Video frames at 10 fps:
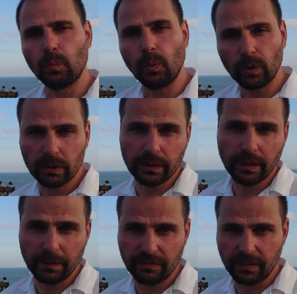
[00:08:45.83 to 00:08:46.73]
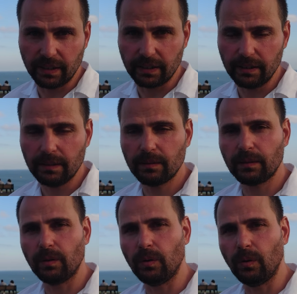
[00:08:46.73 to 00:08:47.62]
water them if needed
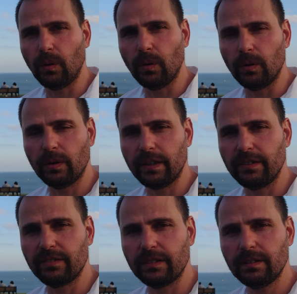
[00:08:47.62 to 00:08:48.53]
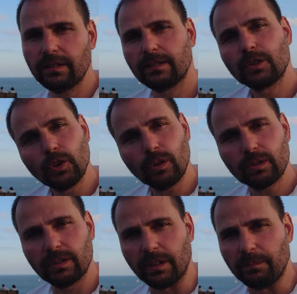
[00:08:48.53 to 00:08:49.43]
or even
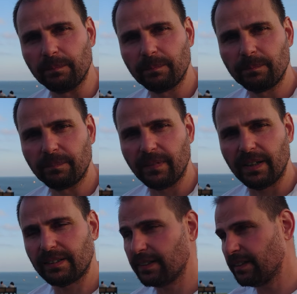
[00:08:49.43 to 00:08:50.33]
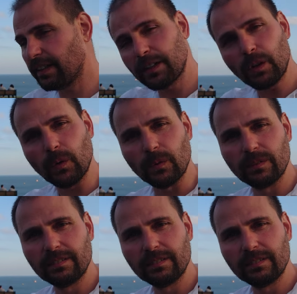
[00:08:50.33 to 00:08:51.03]
talk to them until they grow.